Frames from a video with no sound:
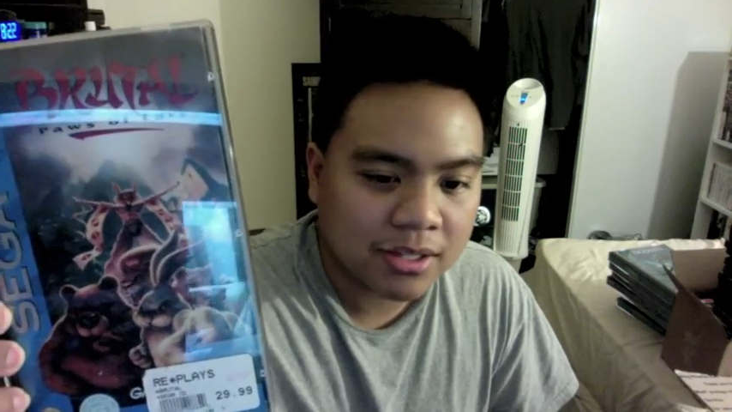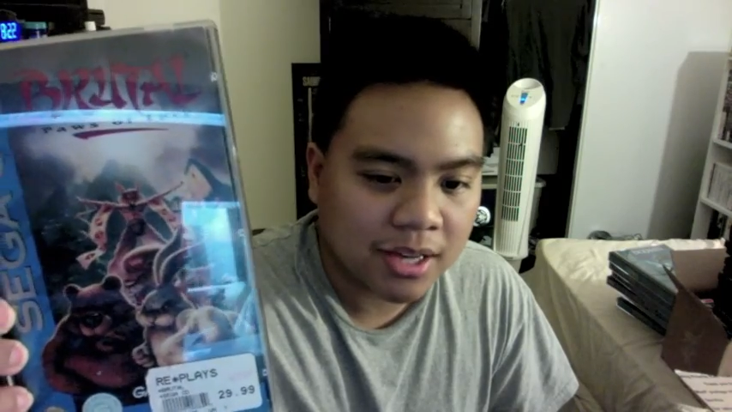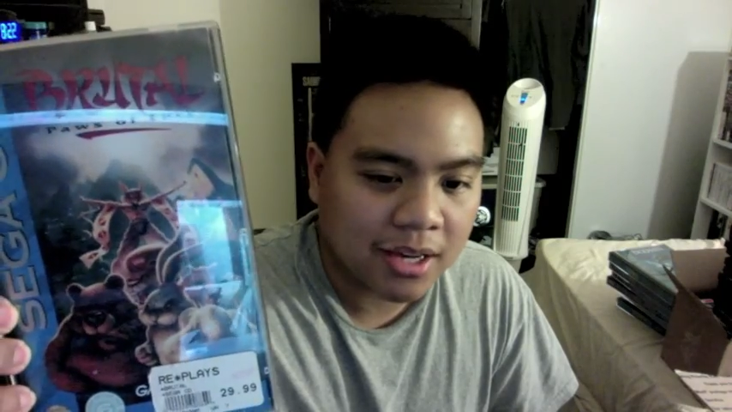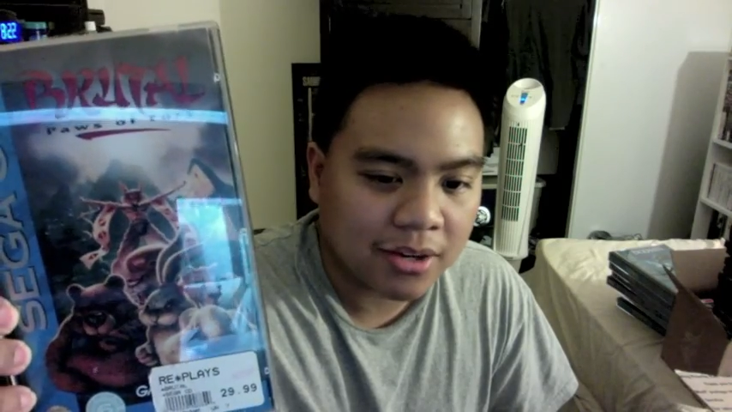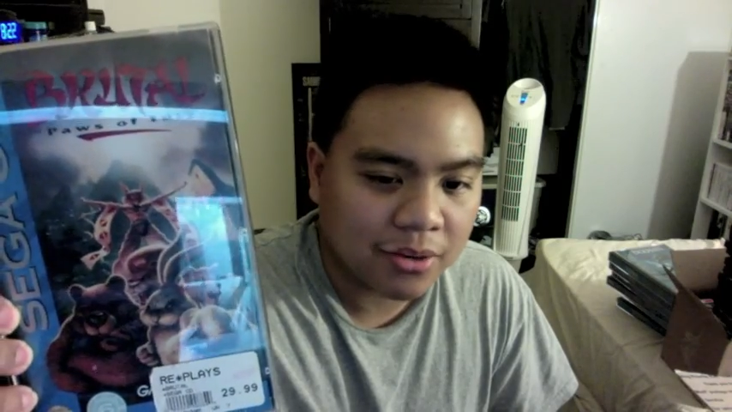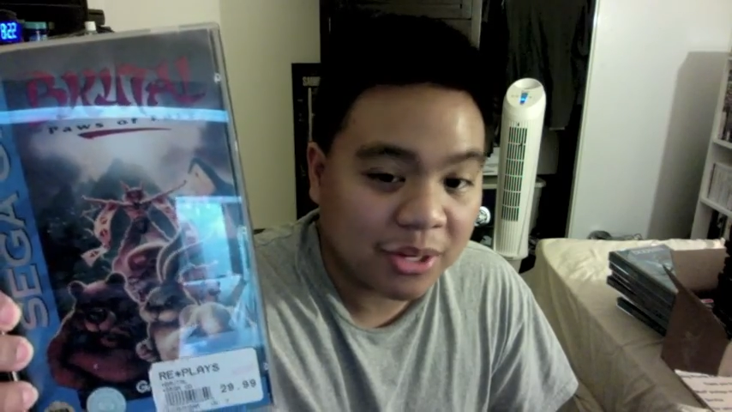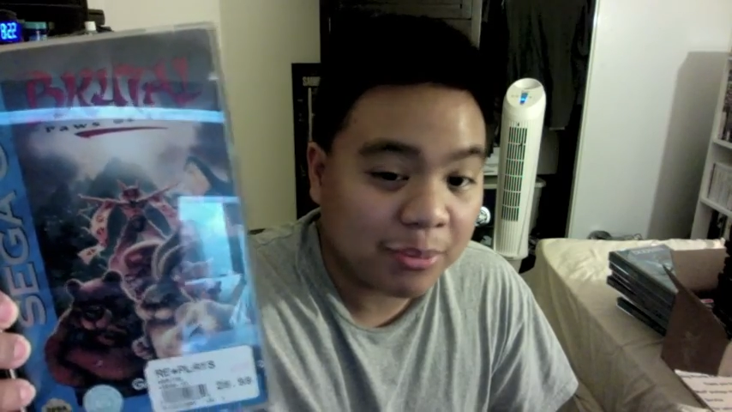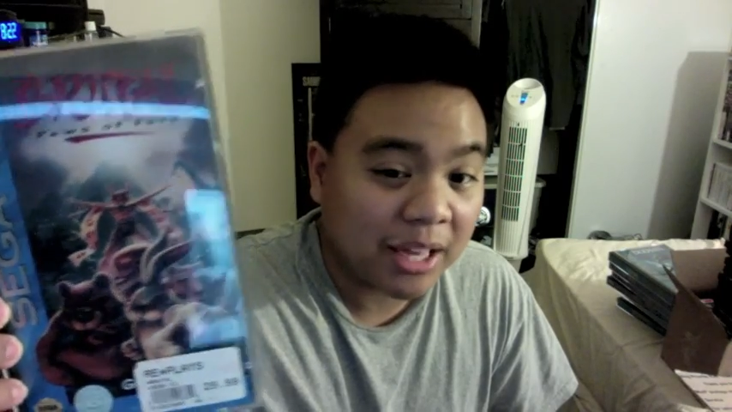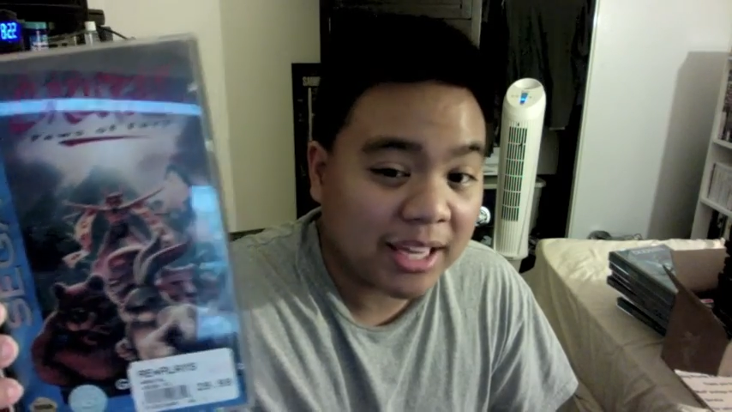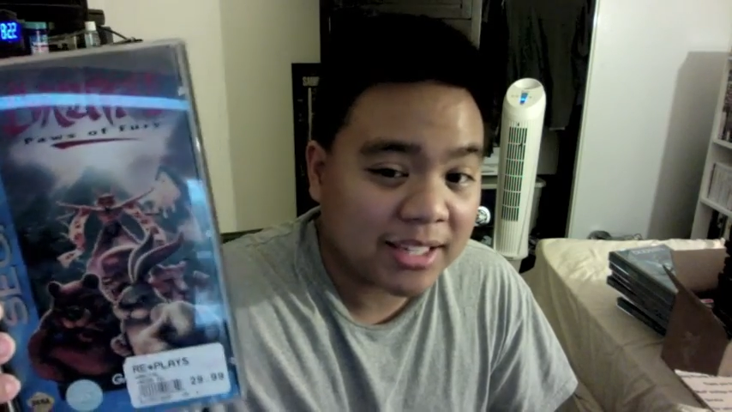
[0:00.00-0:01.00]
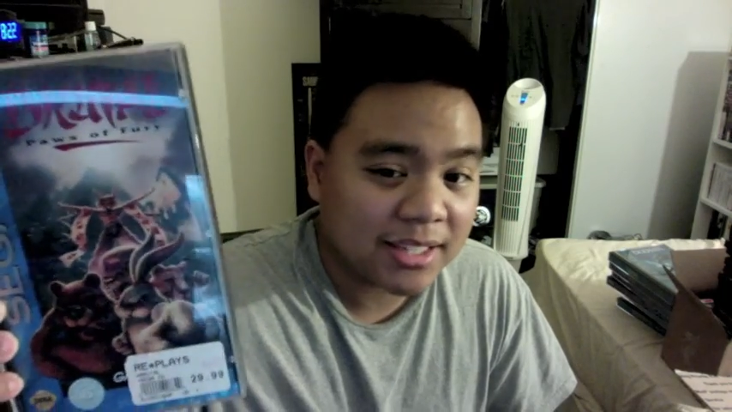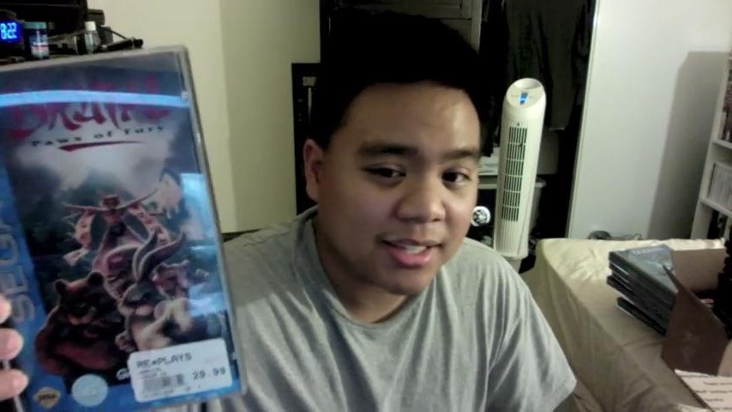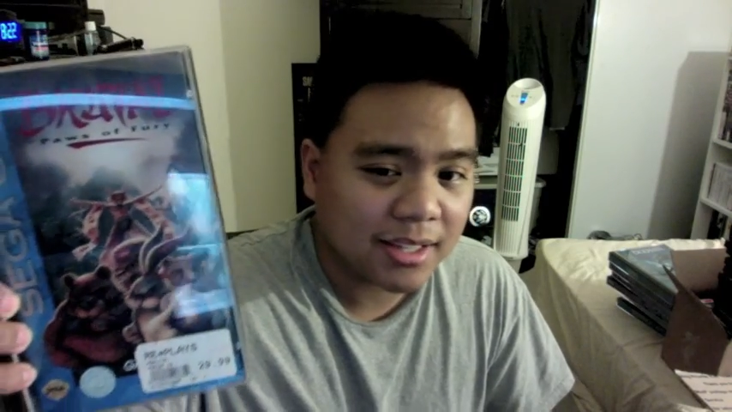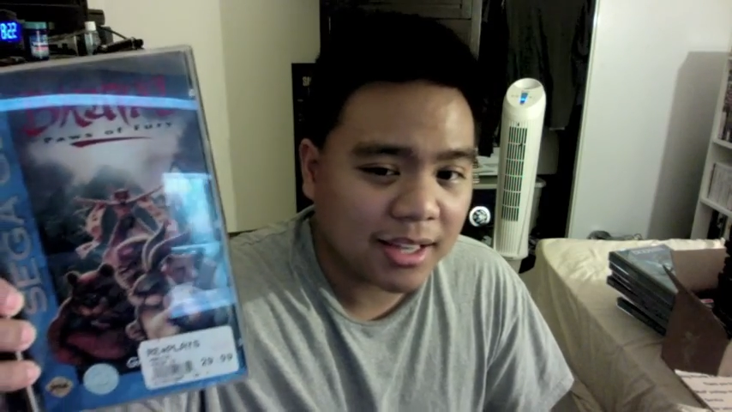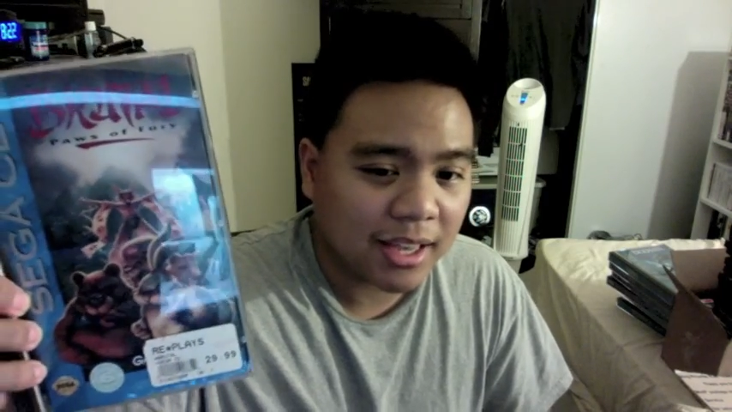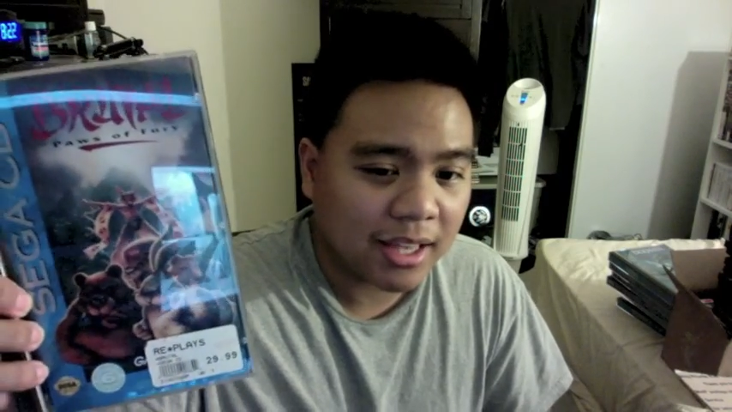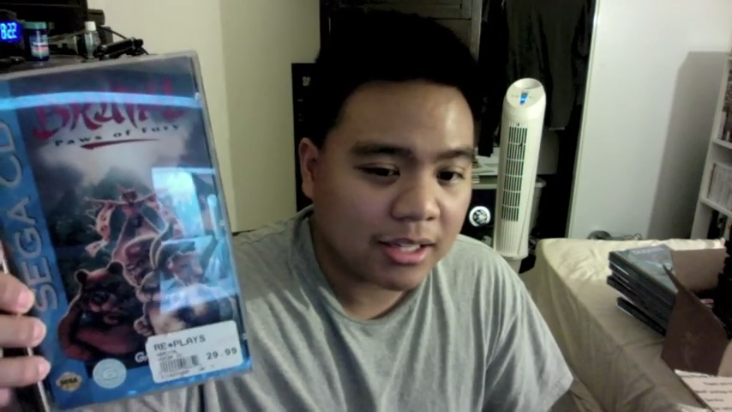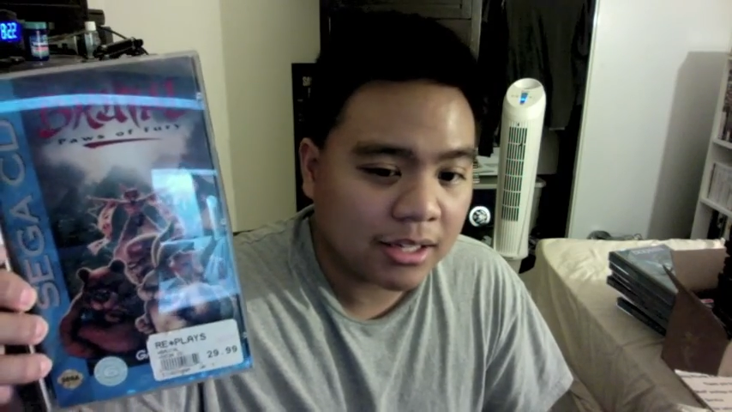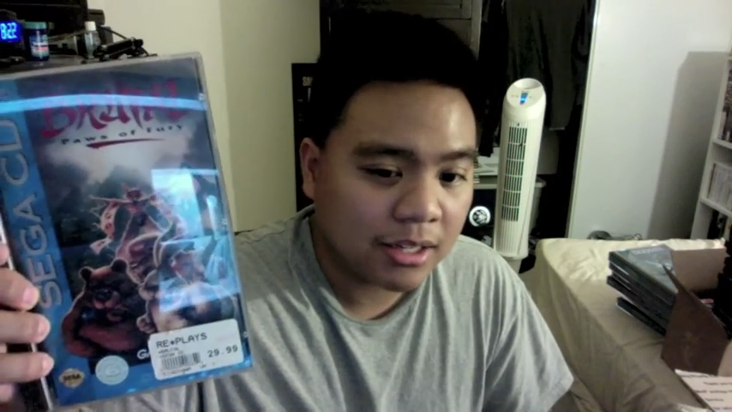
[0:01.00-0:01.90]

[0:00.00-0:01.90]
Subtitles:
at Replays again.